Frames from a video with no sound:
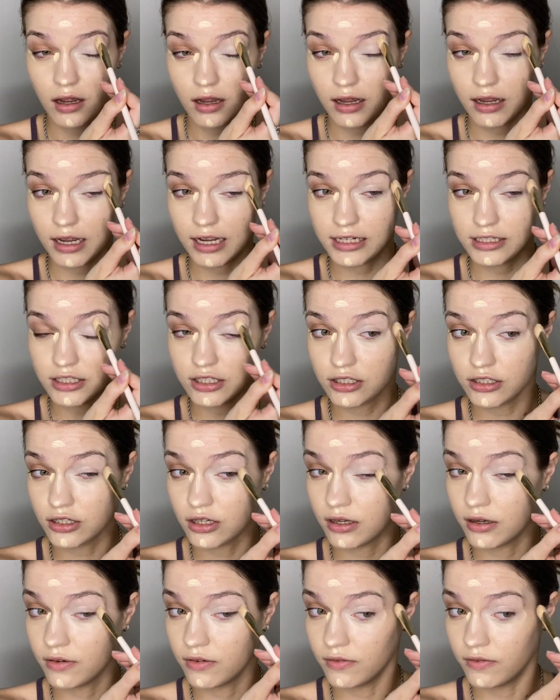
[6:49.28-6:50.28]
It's
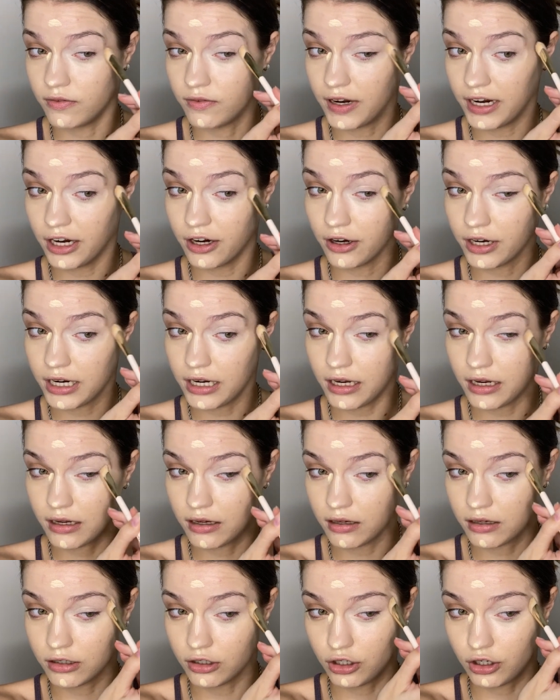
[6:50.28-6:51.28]
very
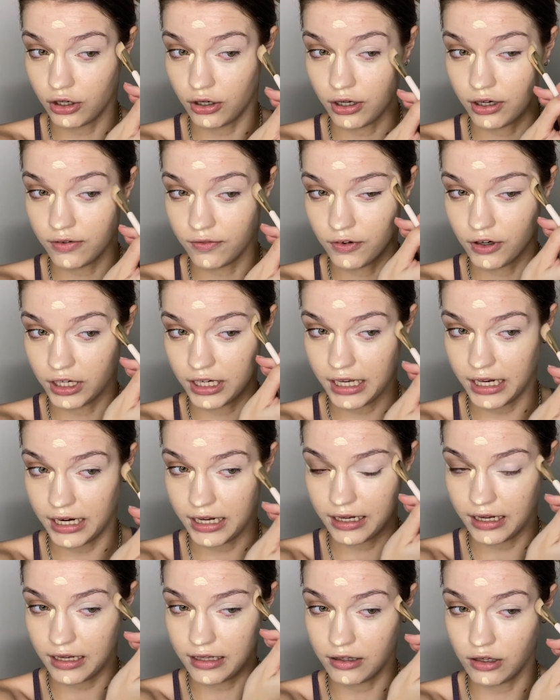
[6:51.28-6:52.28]
good for
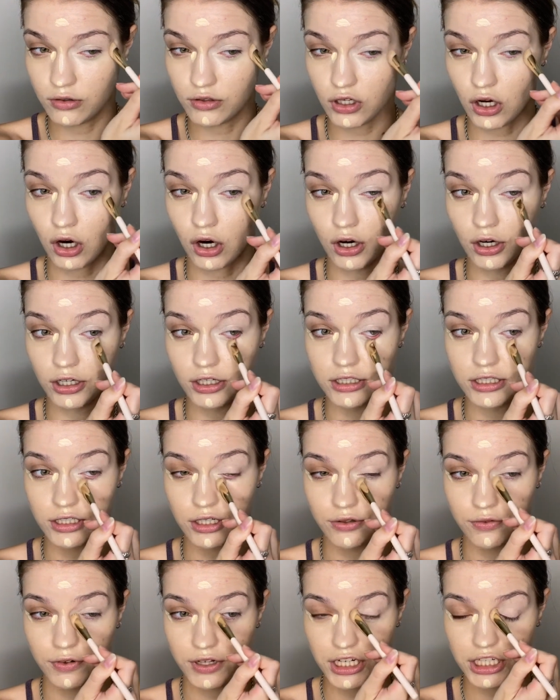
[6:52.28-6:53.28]
getting in those hard
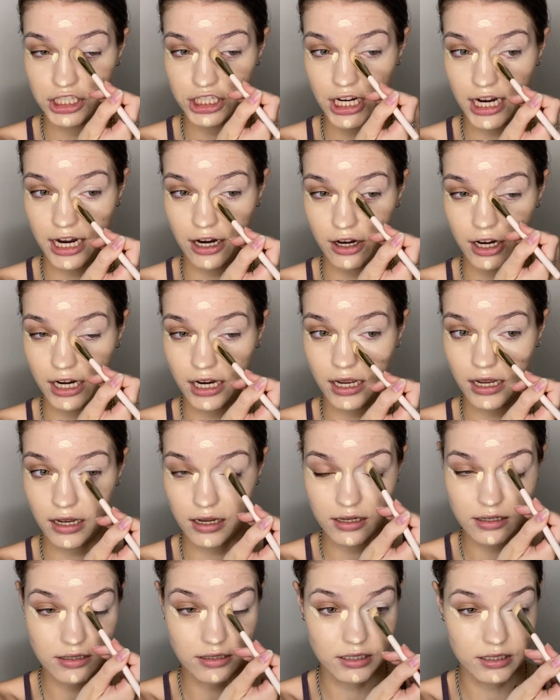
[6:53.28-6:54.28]
to reach
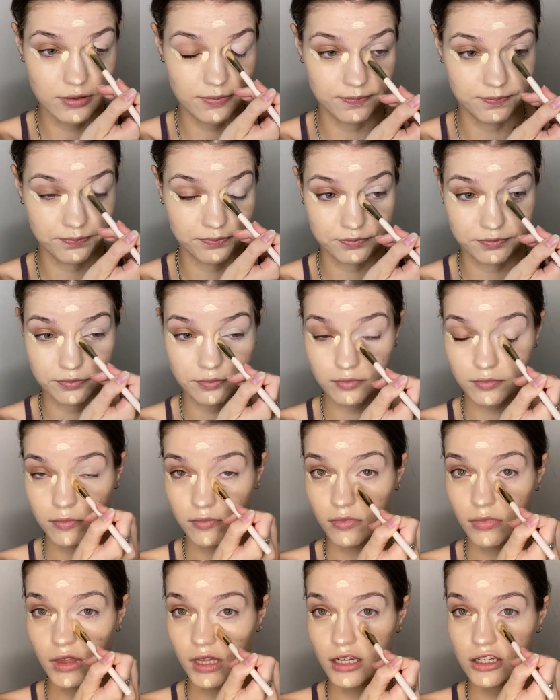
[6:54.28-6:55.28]
areas.
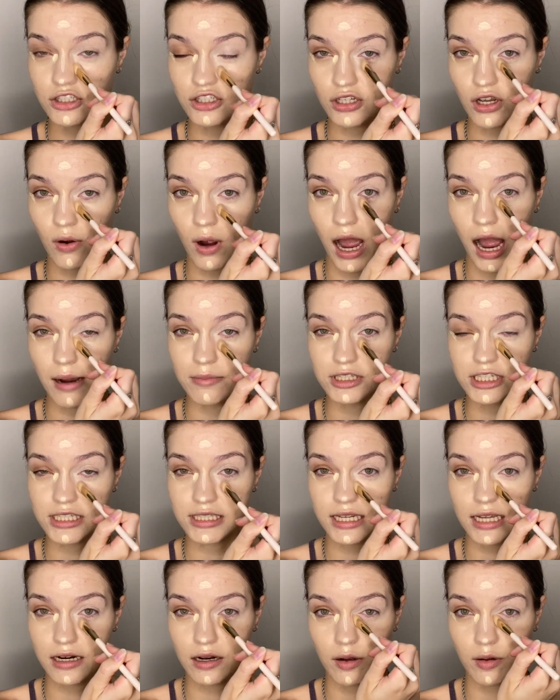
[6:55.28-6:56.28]
So I'm just
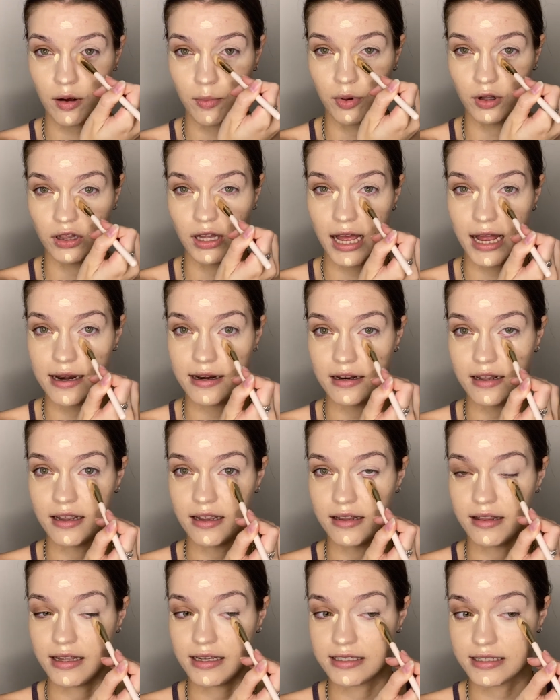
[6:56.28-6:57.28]
gonna blend
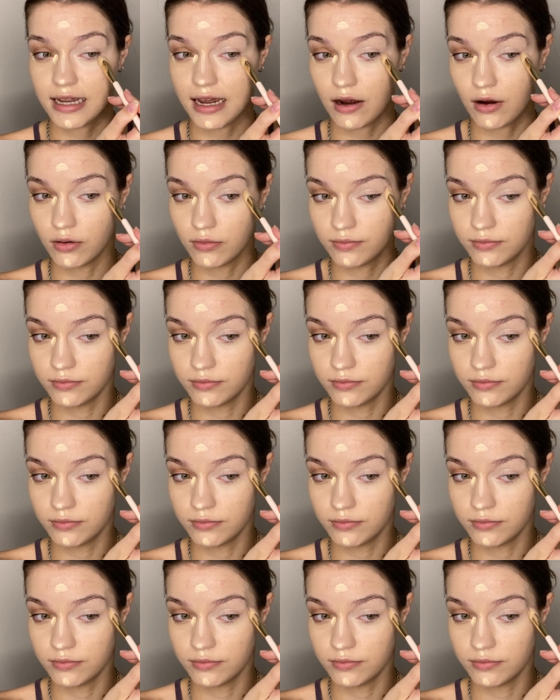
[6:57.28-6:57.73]
this out.